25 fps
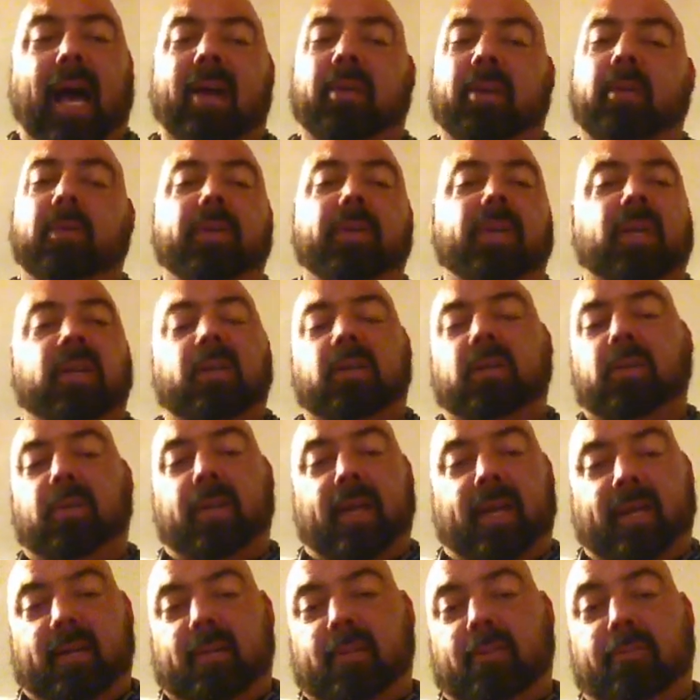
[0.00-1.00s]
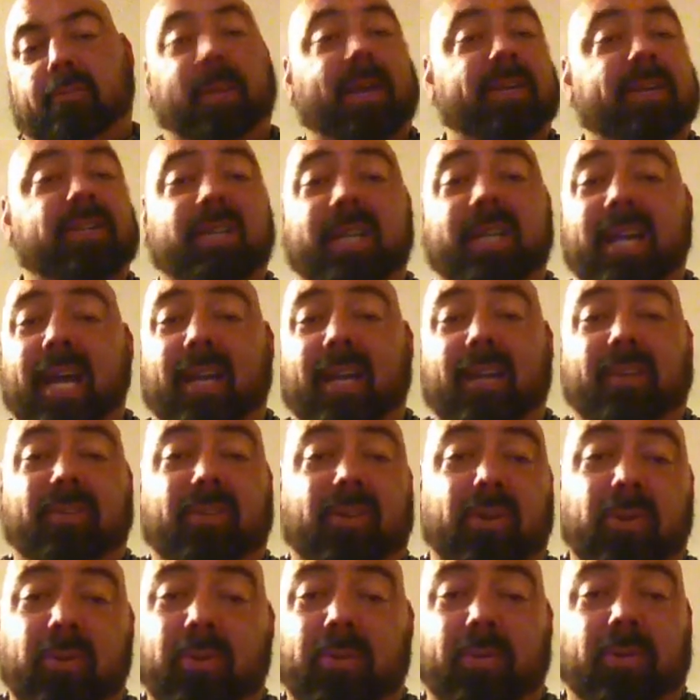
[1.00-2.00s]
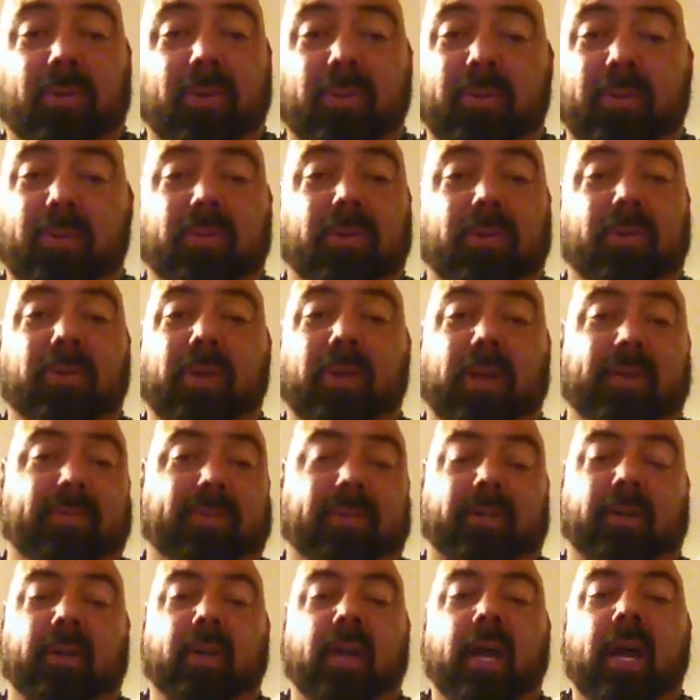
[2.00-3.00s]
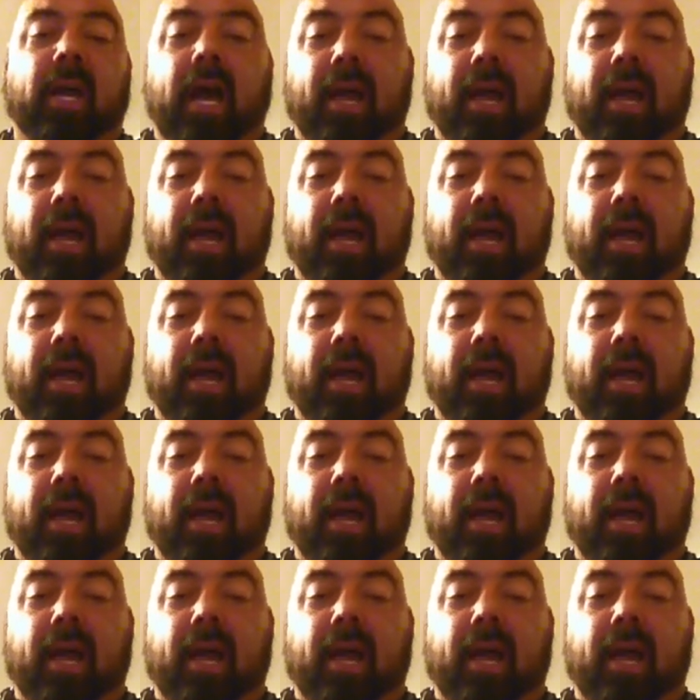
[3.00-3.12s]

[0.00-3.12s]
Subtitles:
I don't think you can do that, especially not as a new lifter.